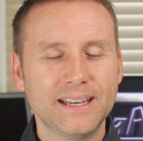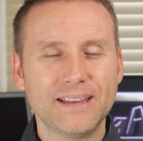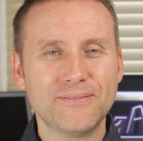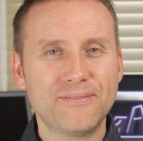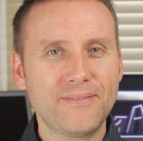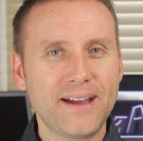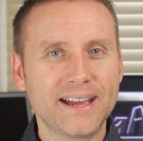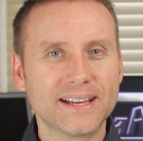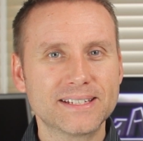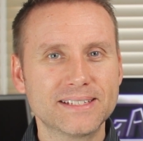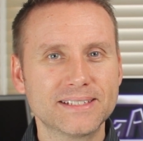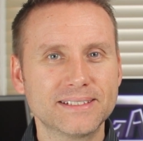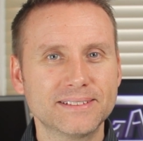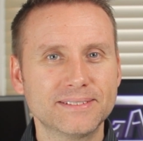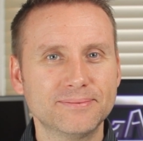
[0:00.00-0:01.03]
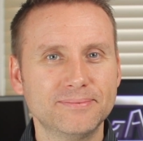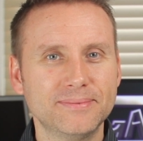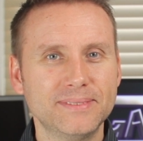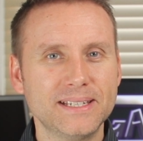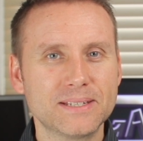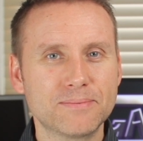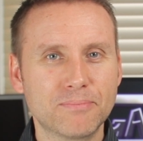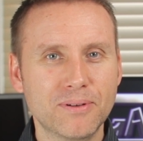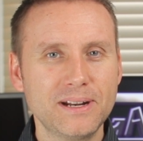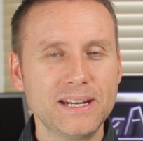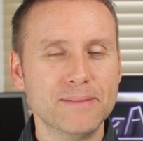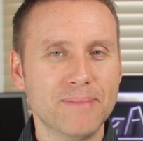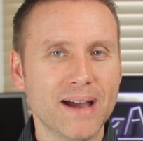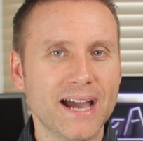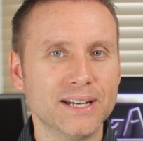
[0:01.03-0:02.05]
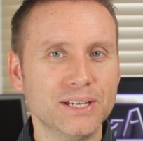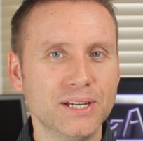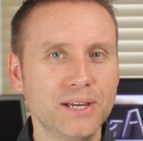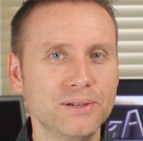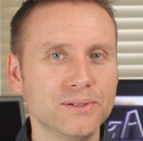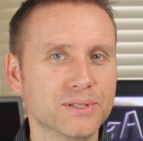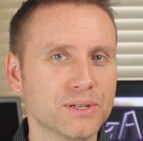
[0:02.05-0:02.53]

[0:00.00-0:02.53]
In fact, it's pretty bad news,